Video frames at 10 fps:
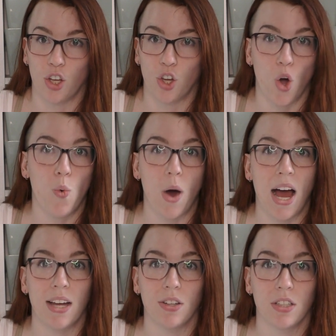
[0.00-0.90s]
go
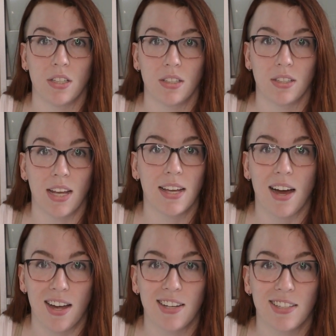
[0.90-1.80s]
wild. Like,
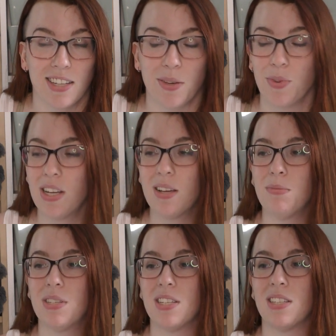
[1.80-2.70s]
honestly, when it
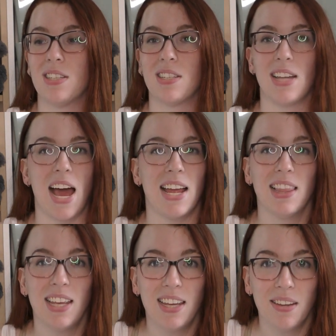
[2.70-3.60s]
comes to
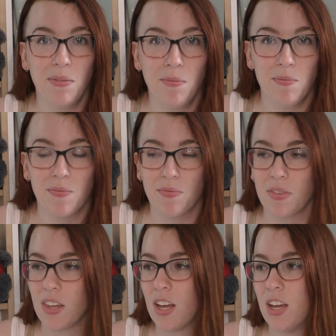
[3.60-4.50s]
styling,
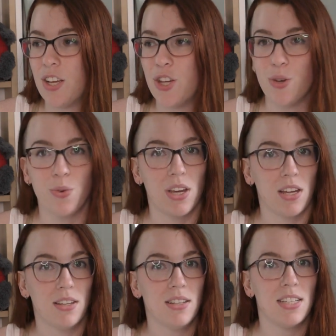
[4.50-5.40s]
you
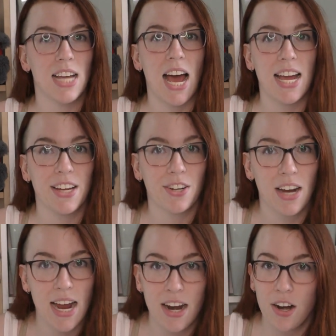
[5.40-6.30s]
can dye your
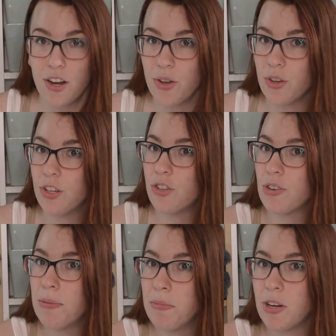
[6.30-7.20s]
hair, you can
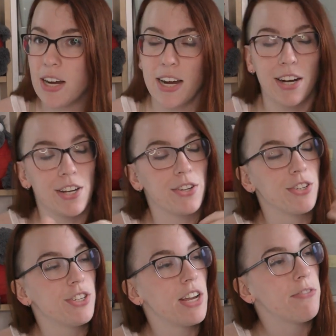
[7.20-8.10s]
trim your hair, you
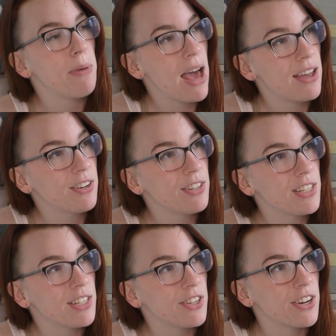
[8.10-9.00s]
can shave patterns
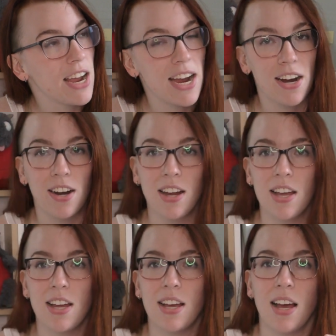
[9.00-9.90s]
in your hair.
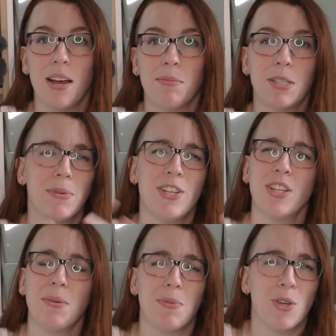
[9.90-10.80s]

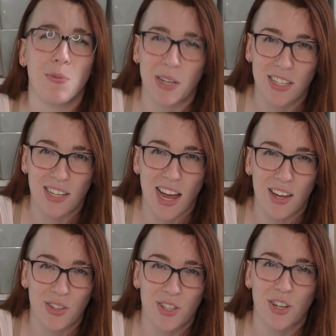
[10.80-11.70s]
Especially pubic
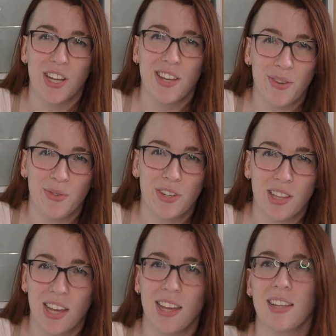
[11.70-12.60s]
styles are a huge
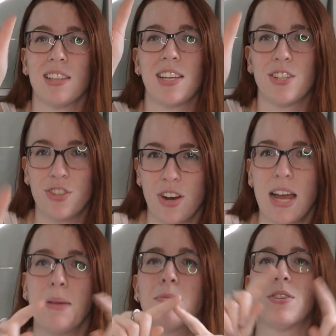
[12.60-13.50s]
thing, like
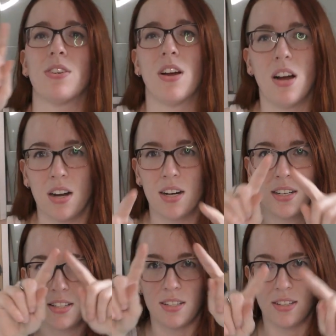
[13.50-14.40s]
stripes or
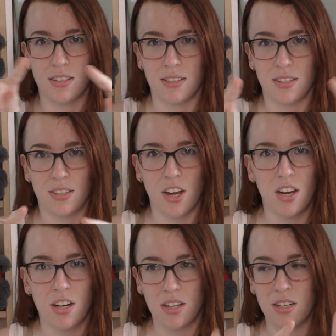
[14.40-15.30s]
hearts or
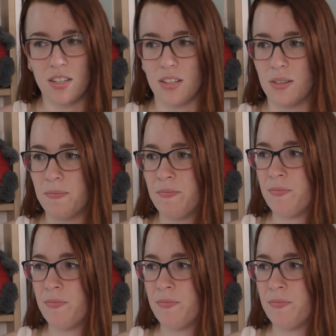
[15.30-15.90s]
stars or